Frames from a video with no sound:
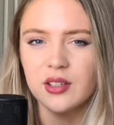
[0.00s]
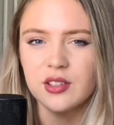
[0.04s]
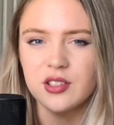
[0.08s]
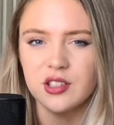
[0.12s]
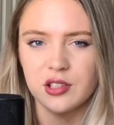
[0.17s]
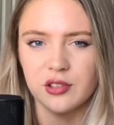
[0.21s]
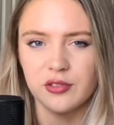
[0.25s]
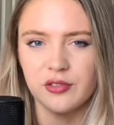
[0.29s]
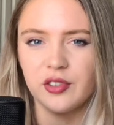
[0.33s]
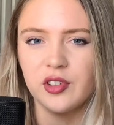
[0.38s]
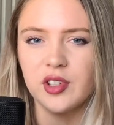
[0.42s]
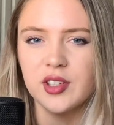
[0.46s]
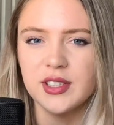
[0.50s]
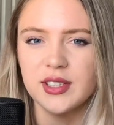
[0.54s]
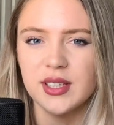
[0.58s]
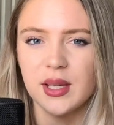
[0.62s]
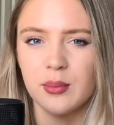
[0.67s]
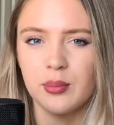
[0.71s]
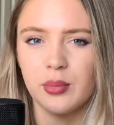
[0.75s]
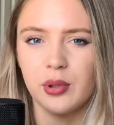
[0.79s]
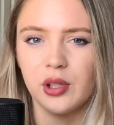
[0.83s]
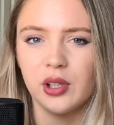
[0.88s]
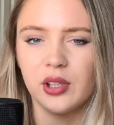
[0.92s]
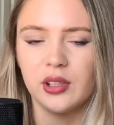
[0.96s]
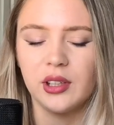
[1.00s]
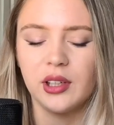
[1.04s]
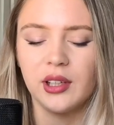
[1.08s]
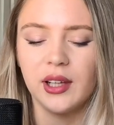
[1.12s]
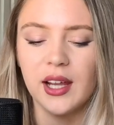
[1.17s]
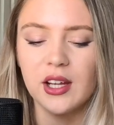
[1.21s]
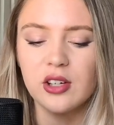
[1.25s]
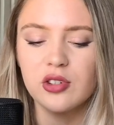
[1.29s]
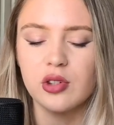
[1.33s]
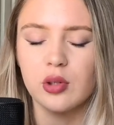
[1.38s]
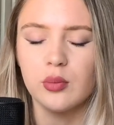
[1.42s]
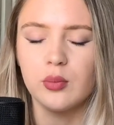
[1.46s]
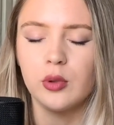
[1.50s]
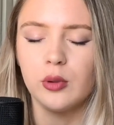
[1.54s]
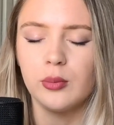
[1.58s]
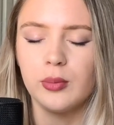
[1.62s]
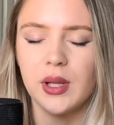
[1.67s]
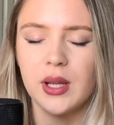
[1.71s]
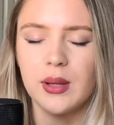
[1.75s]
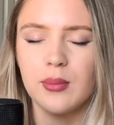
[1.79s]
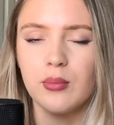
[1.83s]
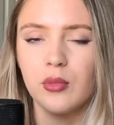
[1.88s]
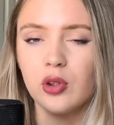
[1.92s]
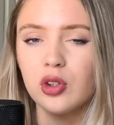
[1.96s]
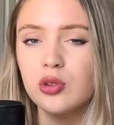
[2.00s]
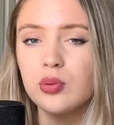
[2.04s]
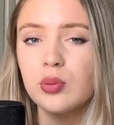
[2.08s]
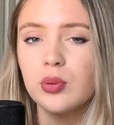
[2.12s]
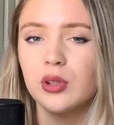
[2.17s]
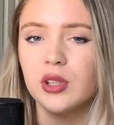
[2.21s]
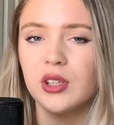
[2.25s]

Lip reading: So for example, an electron will be in multiple